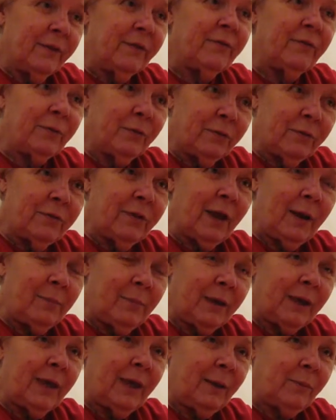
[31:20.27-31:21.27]
First time
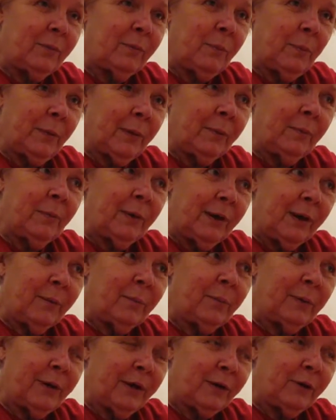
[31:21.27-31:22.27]
he came to pick me
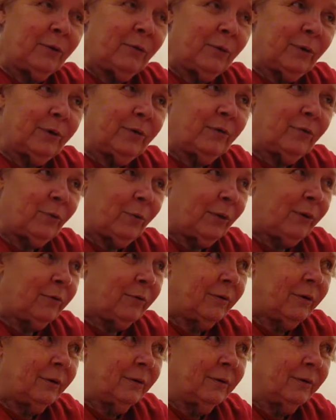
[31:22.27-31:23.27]
up, he had a green
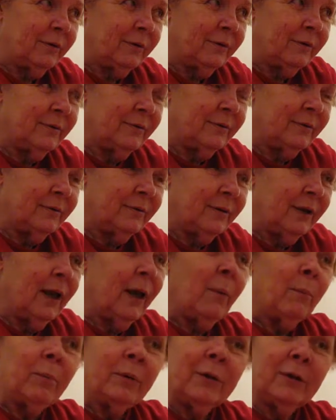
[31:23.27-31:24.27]
sweater on.
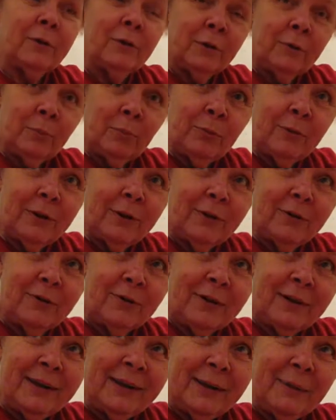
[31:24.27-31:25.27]
But it looked pretty good
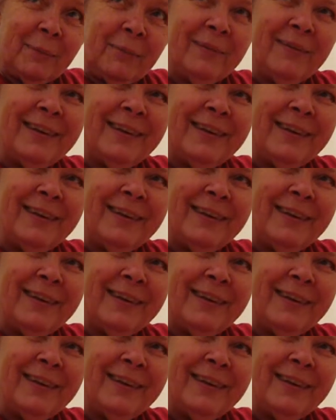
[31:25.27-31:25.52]
on him.